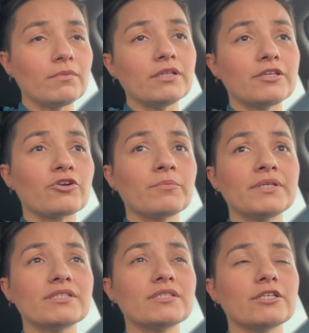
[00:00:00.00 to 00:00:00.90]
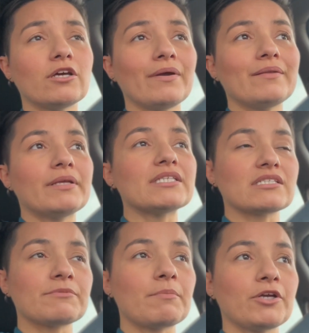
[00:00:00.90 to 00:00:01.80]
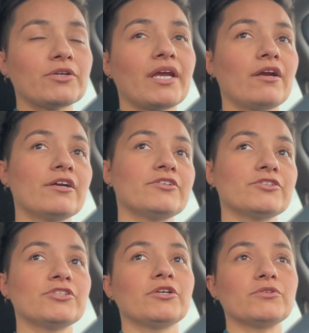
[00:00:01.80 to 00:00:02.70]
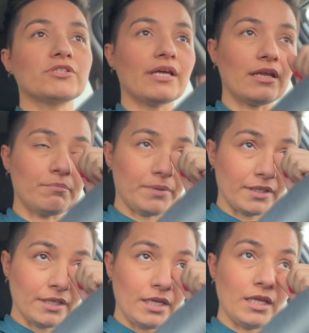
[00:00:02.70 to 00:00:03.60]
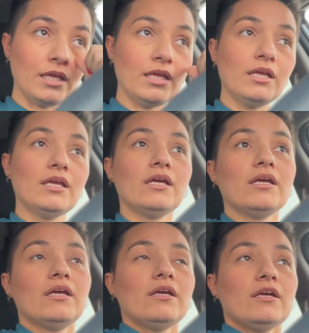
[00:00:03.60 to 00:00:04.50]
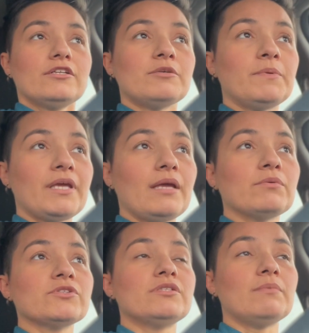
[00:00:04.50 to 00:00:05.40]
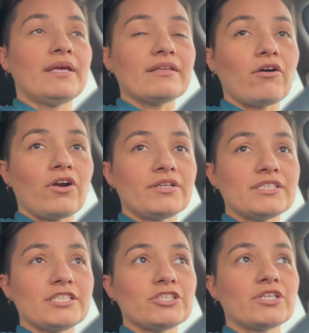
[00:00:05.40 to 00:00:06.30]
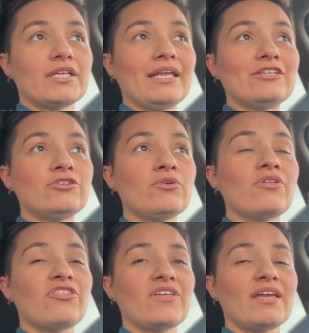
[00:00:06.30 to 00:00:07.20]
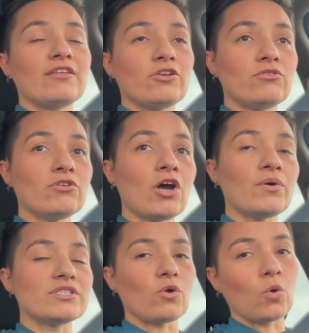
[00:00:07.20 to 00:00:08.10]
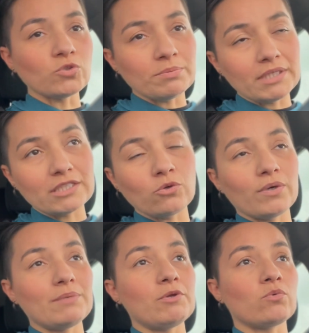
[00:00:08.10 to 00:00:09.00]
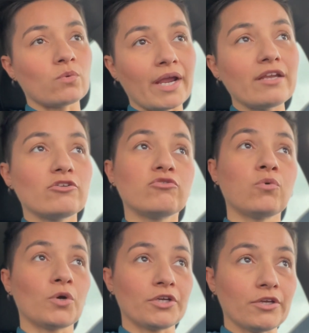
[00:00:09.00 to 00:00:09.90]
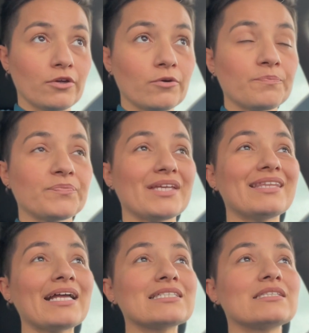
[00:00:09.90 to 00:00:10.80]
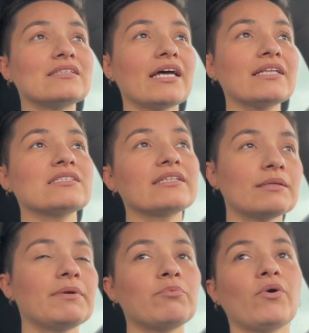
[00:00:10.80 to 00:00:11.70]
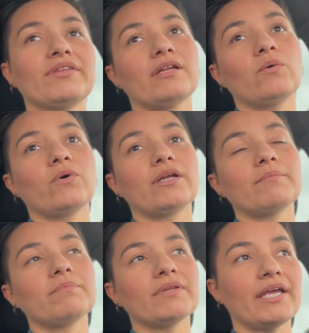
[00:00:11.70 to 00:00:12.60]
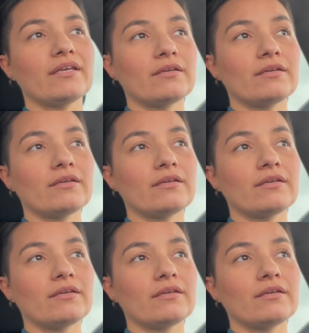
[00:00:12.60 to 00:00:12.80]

determines, it says something about your character too. So that ability to be able to make that hard decision and do the thing that you know is ultimately going to be right for you. And that's like the big point that I want to like